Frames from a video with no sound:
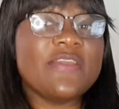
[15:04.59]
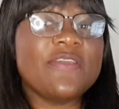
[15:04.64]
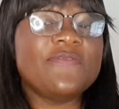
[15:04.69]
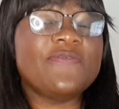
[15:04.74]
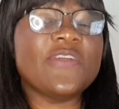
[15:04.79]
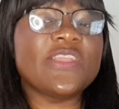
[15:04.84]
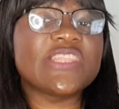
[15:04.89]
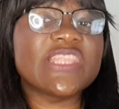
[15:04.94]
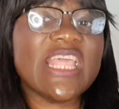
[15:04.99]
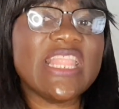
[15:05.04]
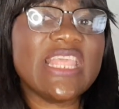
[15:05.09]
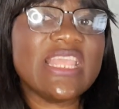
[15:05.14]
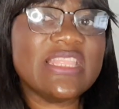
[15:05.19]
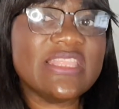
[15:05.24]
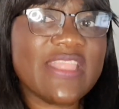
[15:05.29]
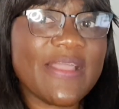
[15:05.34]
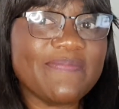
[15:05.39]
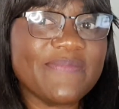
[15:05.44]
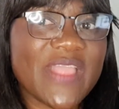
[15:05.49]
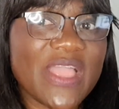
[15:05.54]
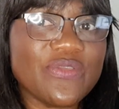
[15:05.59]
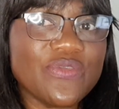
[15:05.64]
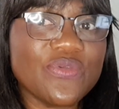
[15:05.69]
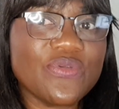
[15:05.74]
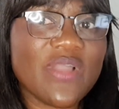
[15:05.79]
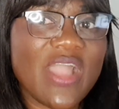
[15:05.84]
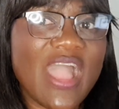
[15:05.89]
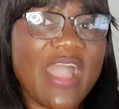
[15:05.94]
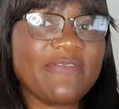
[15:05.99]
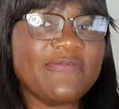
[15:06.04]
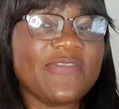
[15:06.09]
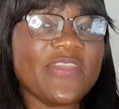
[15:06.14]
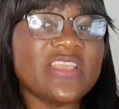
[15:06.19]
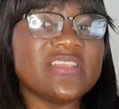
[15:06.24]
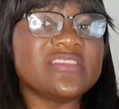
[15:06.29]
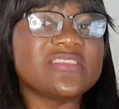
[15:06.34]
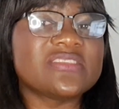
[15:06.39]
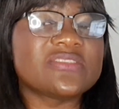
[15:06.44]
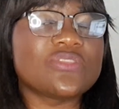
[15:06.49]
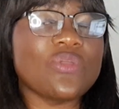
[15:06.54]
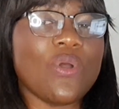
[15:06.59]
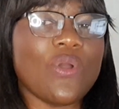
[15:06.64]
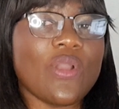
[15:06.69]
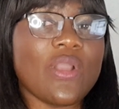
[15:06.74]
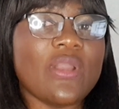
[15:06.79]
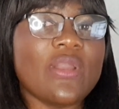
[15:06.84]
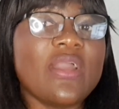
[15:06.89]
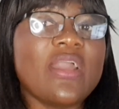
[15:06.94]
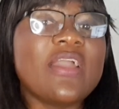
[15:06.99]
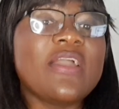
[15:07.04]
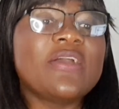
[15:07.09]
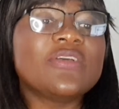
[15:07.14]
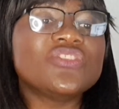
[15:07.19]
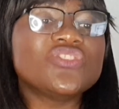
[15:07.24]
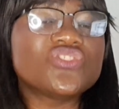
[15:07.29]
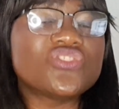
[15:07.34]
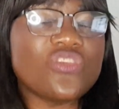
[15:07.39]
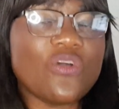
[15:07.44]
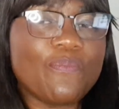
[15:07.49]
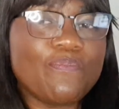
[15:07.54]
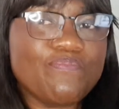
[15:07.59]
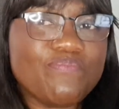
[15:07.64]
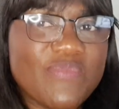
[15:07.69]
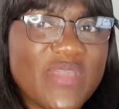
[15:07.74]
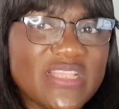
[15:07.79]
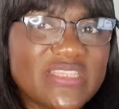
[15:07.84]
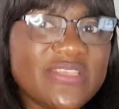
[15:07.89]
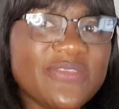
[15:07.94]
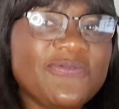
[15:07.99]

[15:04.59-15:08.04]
If you are telling them that you have a stock, submit.